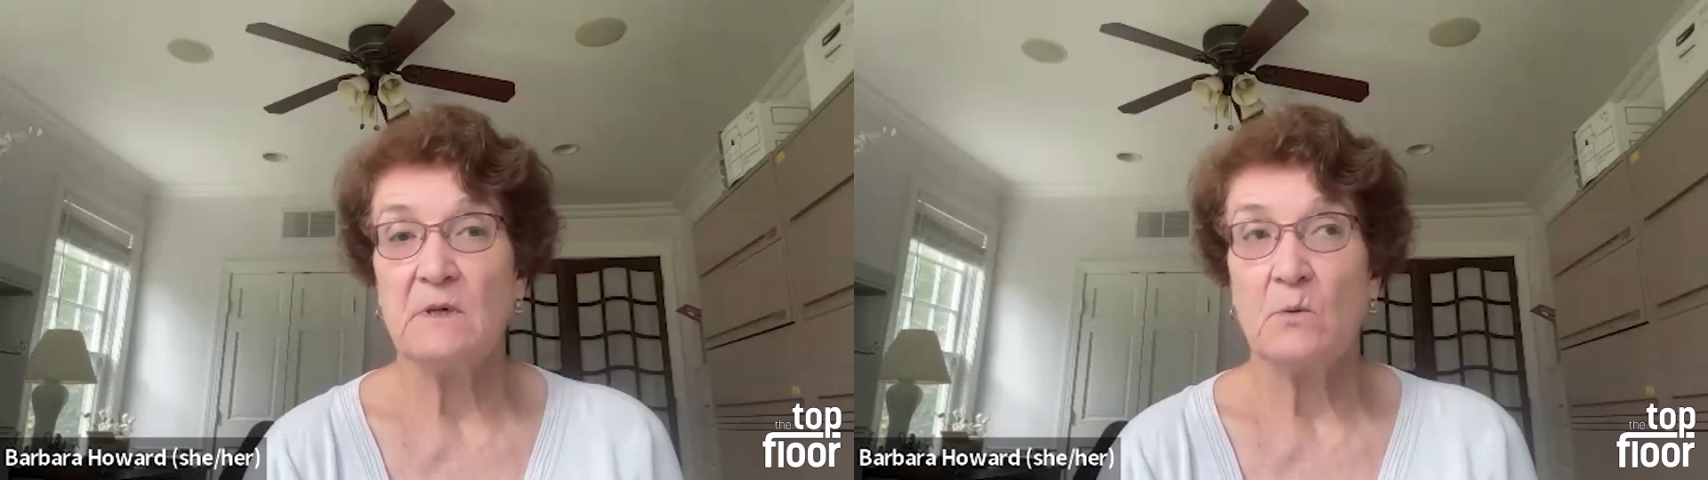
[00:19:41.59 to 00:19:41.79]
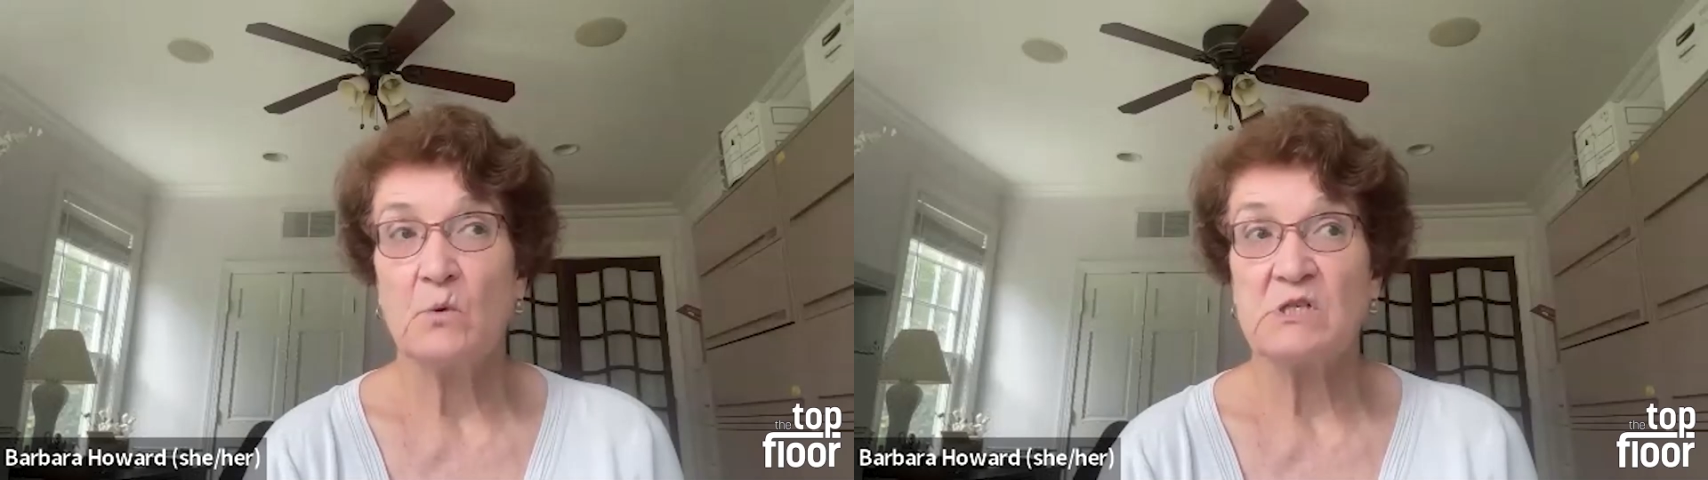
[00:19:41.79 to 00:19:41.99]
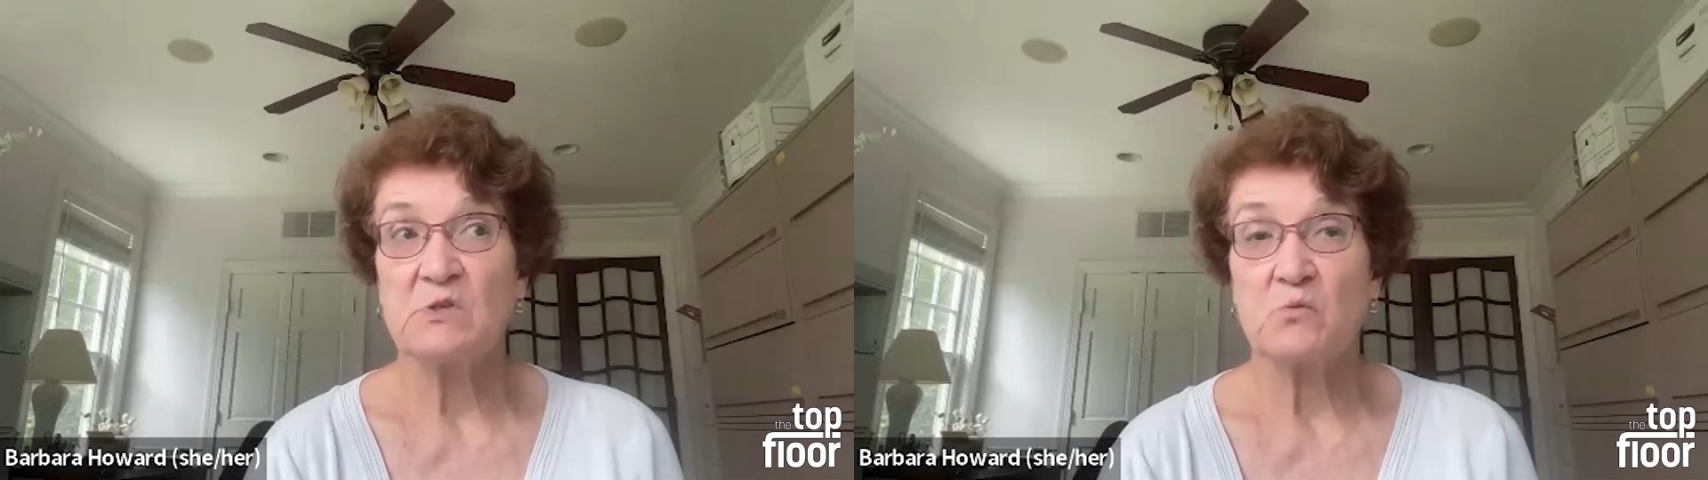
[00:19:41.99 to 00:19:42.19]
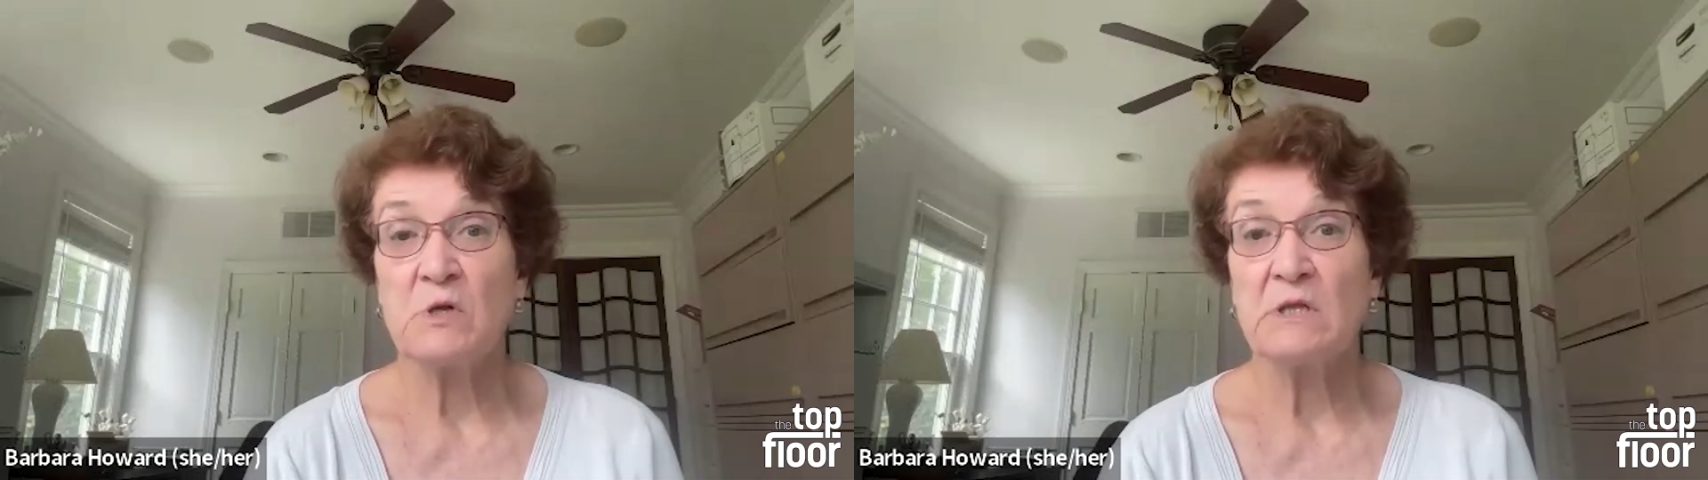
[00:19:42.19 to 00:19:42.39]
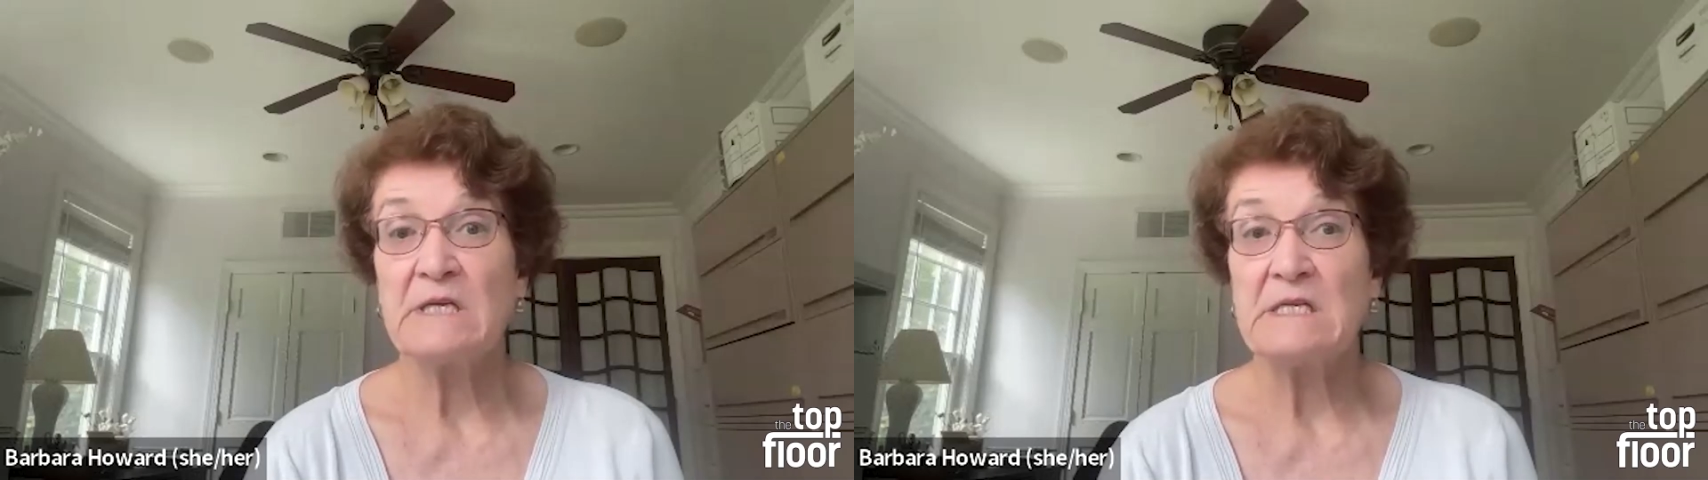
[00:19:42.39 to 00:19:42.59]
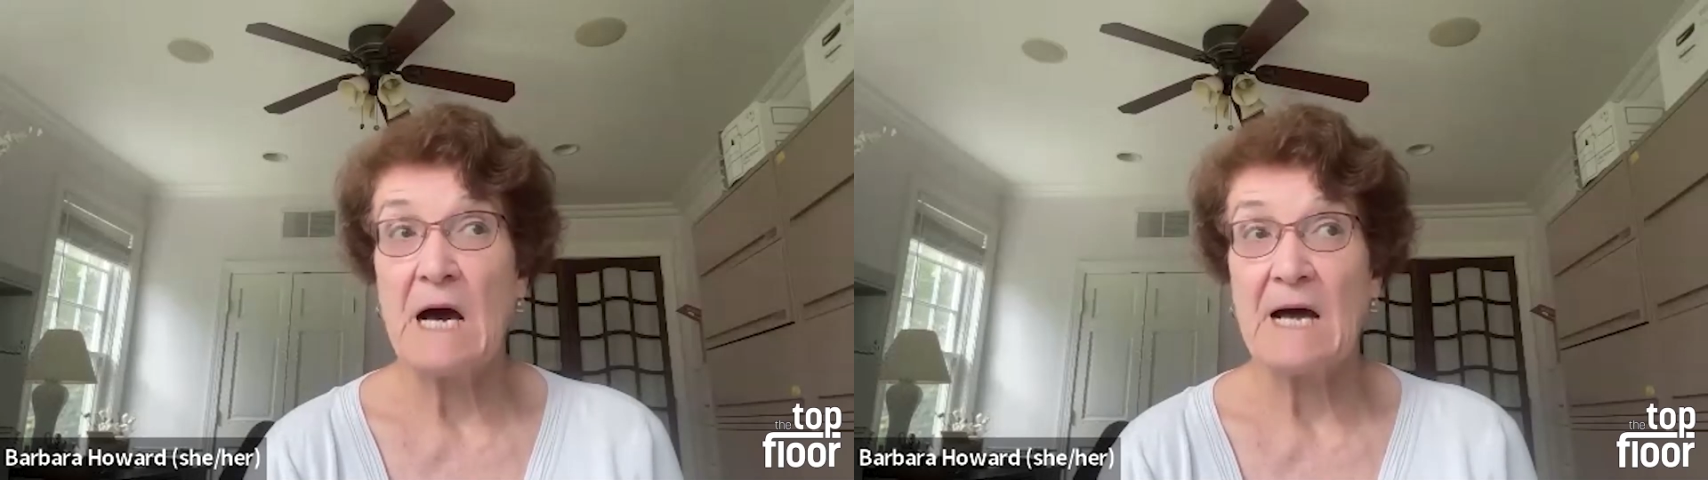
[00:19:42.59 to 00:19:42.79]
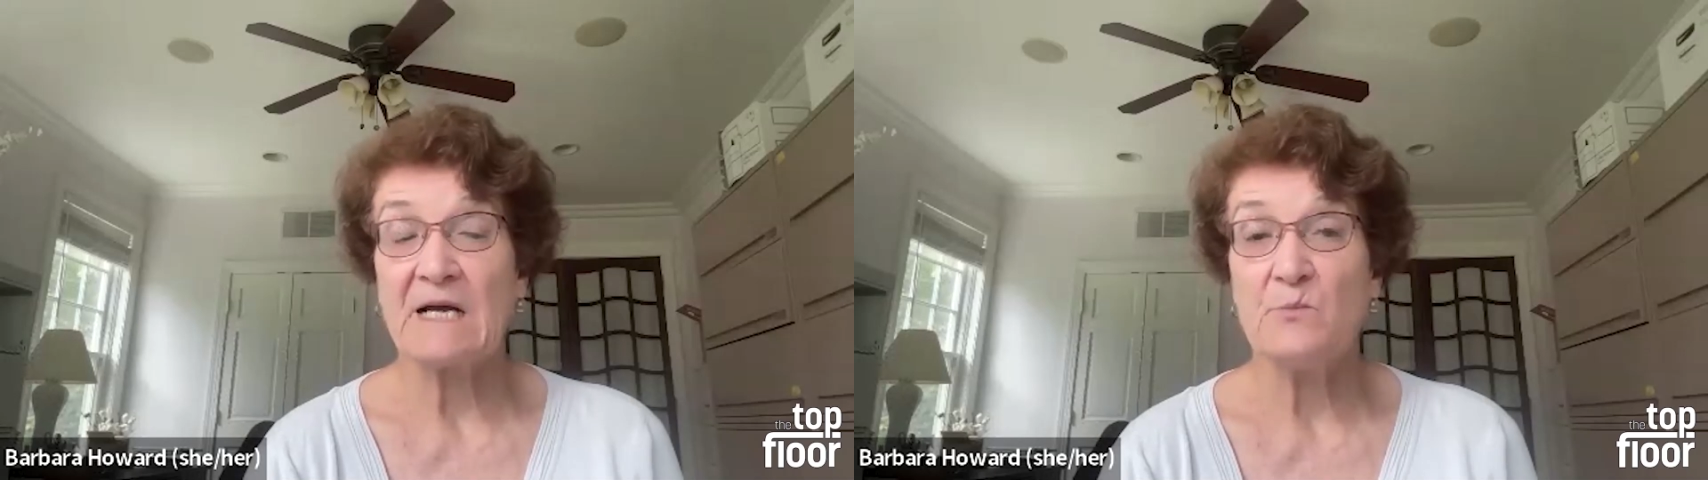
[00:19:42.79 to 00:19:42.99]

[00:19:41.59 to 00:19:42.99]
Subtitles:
which is really not